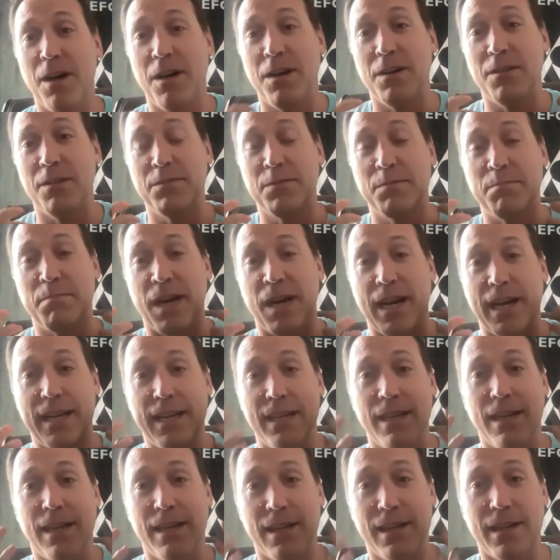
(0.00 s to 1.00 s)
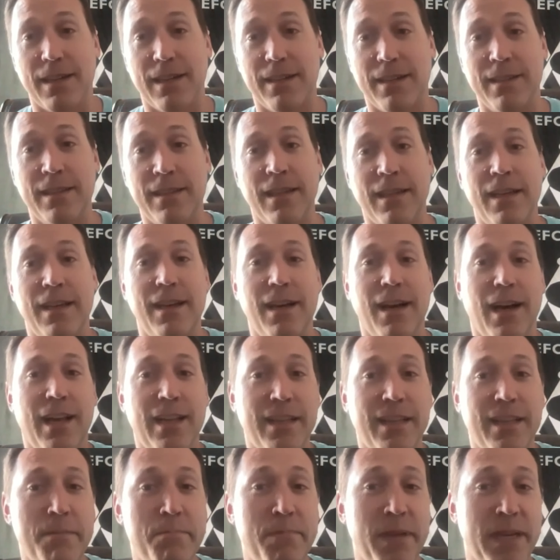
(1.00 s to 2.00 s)
of my
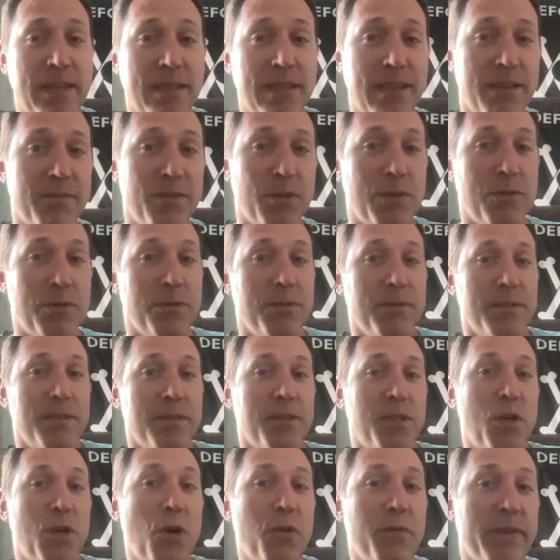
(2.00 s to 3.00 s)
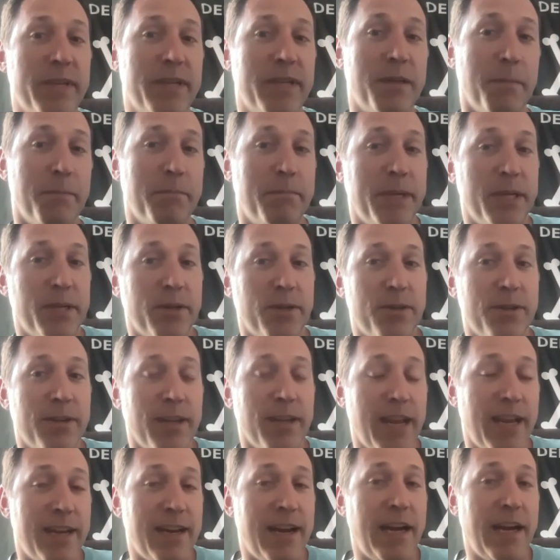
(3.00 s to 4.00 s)
Olympic level COVID
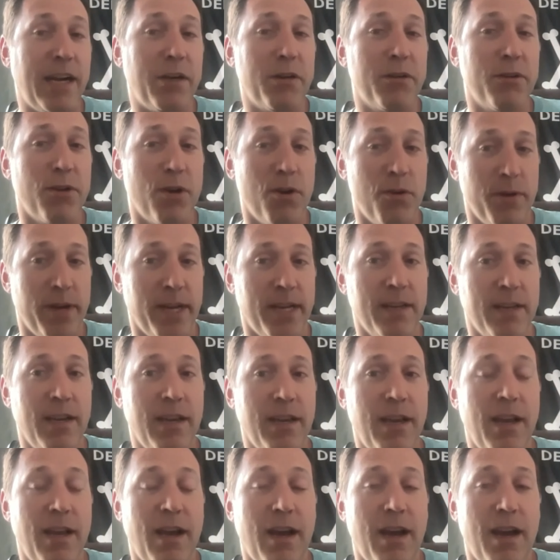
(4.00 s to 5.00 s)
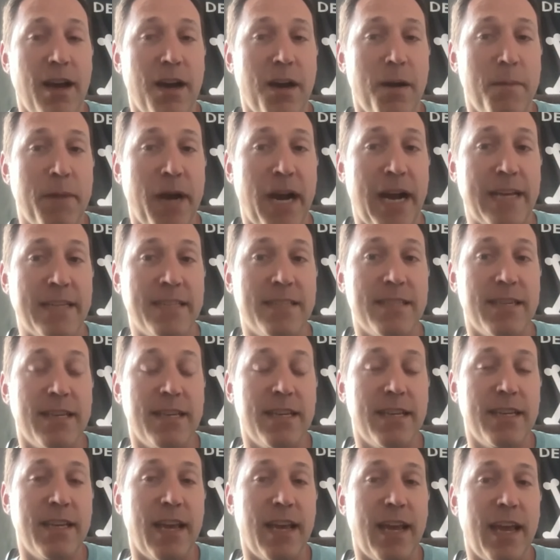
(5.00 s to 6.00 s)
beard and hair growing, I
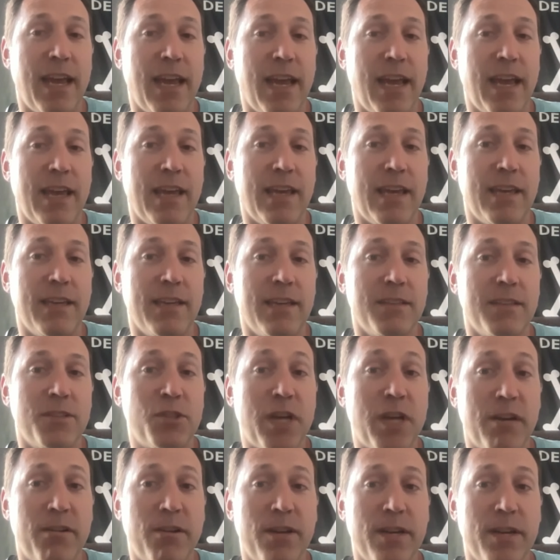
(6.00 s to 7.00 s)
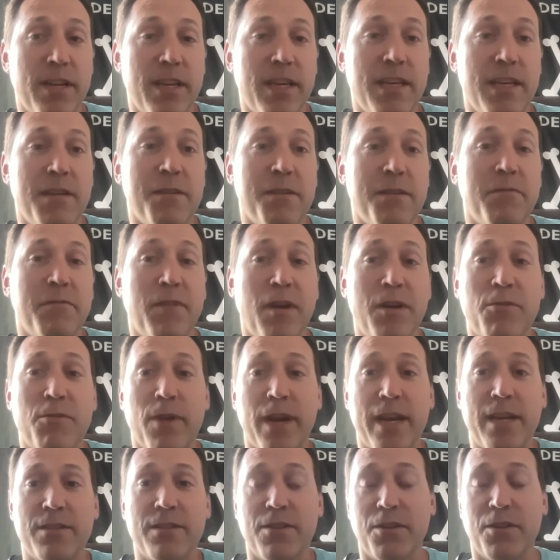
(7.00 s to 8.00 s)
did a charity
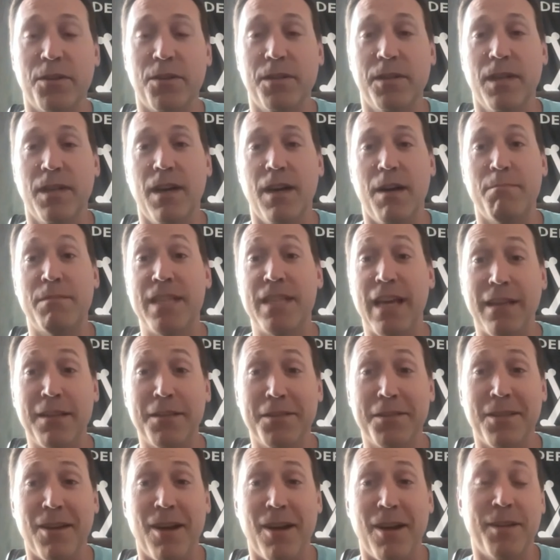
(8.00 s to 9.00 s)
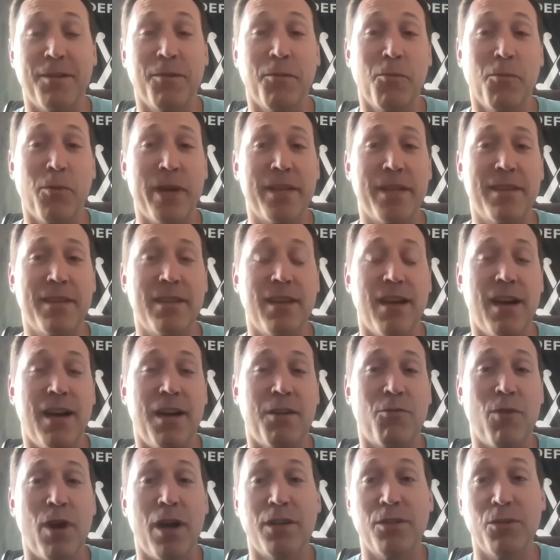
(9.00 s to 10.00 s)
fundraiser telethon with
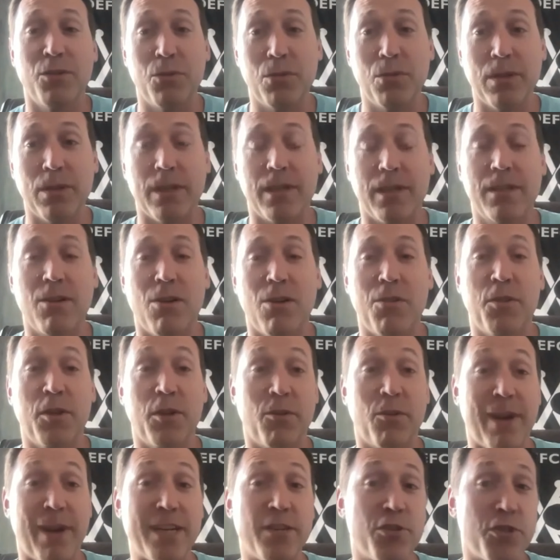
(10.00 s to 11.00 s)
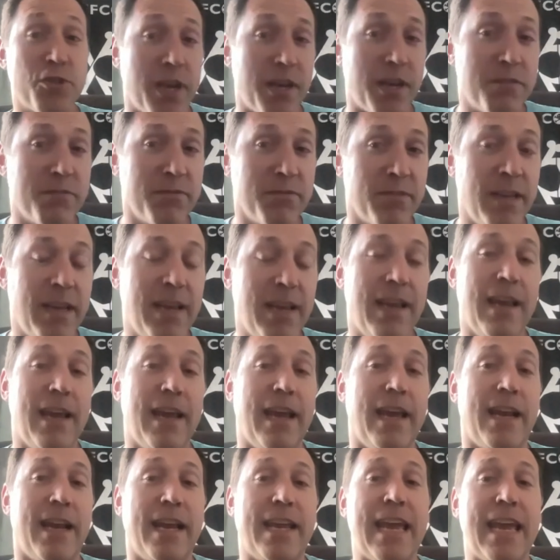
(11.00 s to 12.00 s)
Ron Gula called The Great Shave.
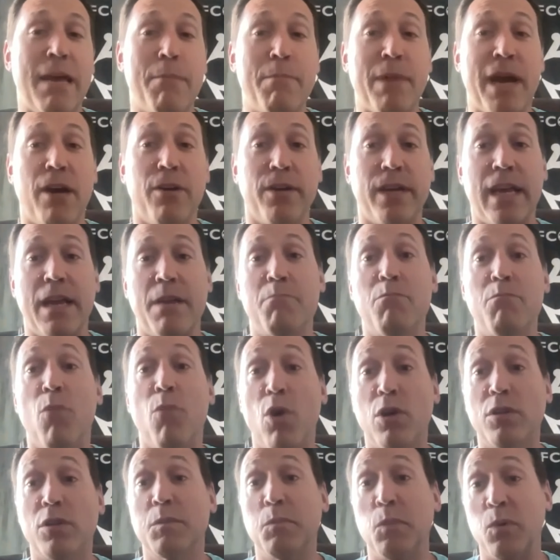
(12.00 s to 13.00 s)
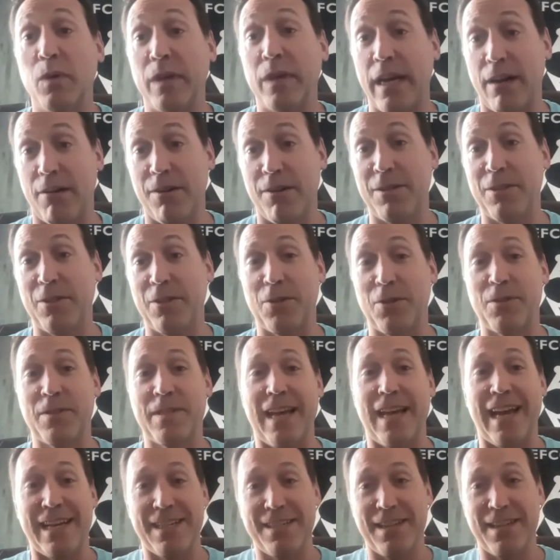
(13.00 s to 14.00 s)
And I came out in multiple
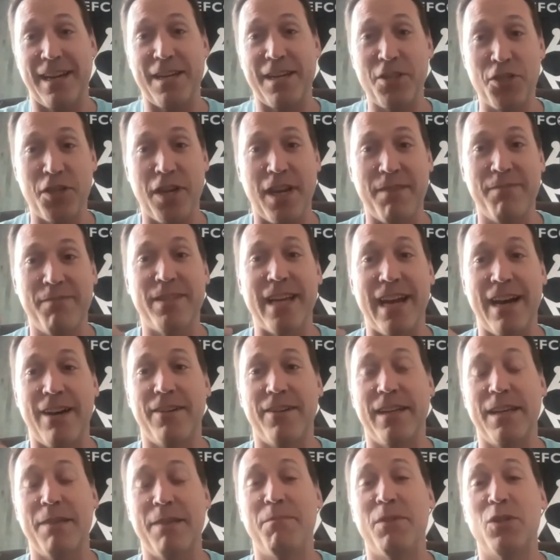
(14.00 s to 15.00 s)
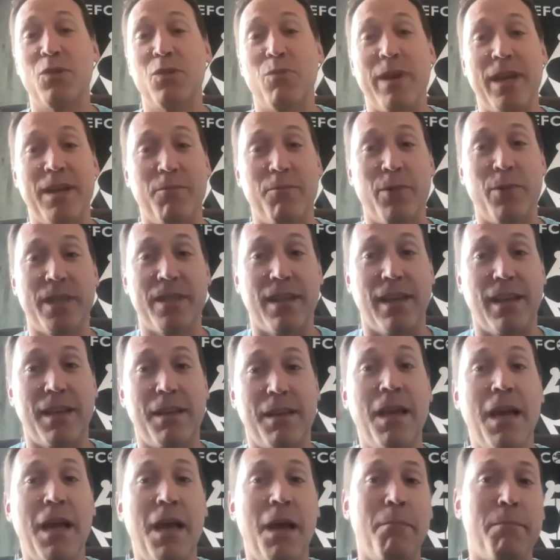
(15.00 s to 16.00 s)
characters as I shaved down in between with
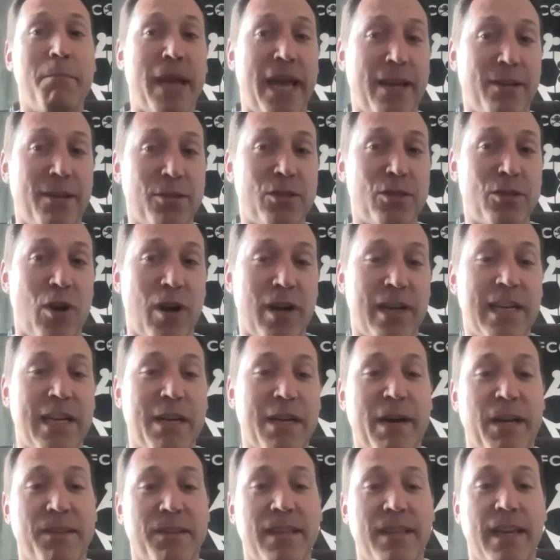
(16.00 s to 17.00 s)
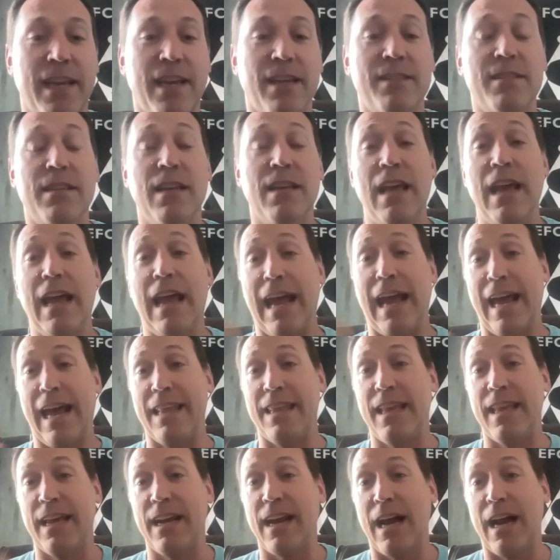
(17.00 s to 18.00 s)
a panel talking about things.
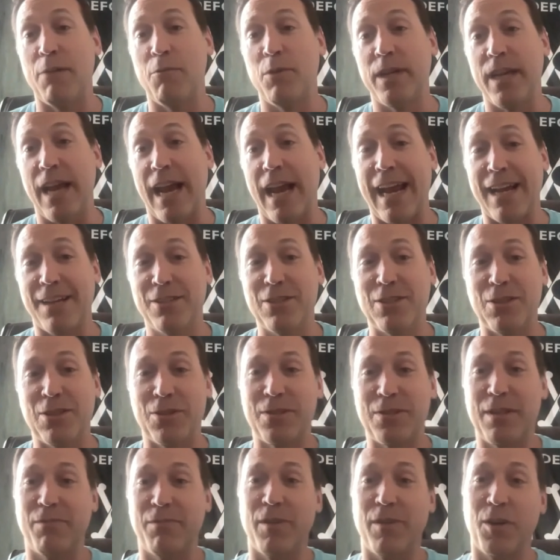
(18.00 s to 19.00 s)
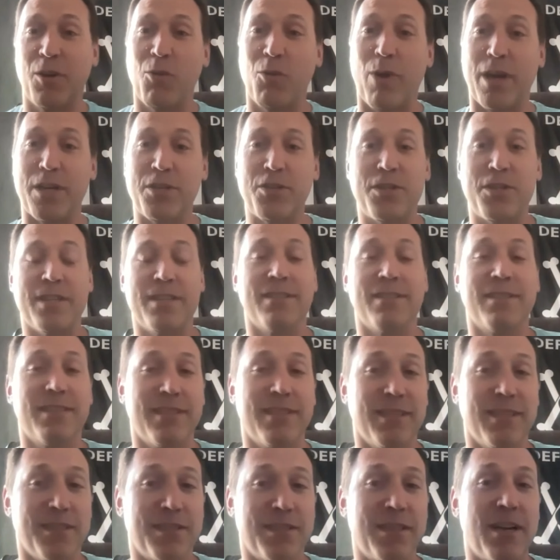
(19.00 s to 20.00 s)
And then I would answer different questions
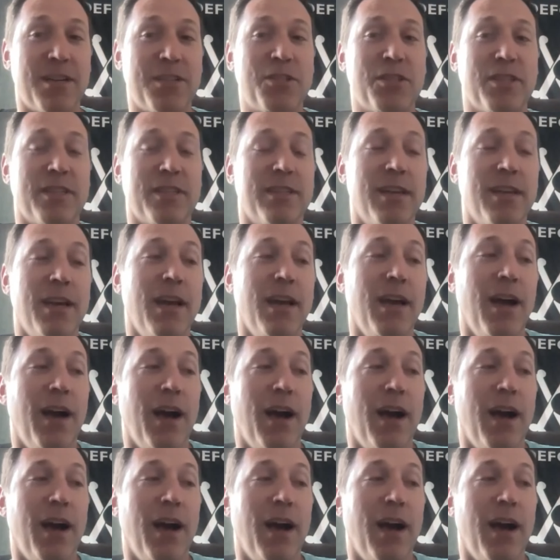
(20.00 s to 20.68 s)
and discussion